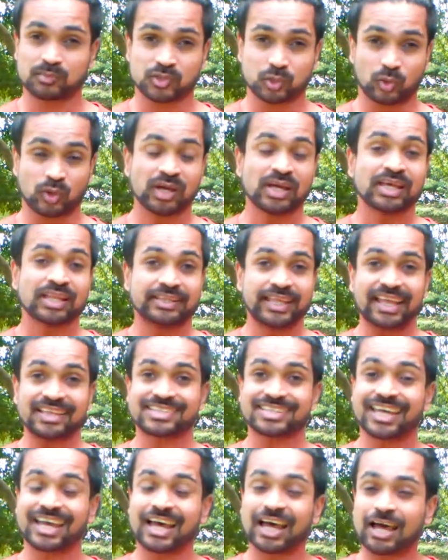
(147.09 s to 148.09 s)
So
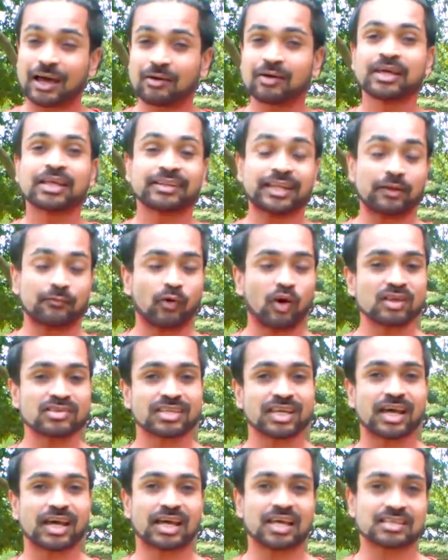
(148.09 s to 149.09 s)
that was
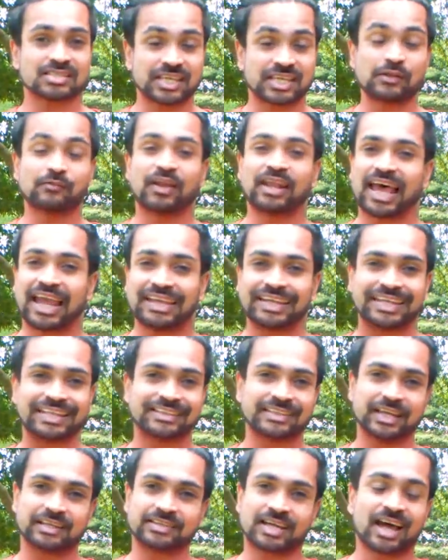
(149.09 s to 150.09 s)
a silver line
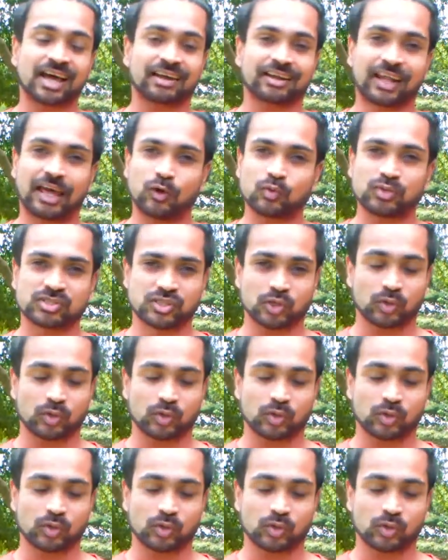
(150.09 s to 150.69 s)
in the dark cloud.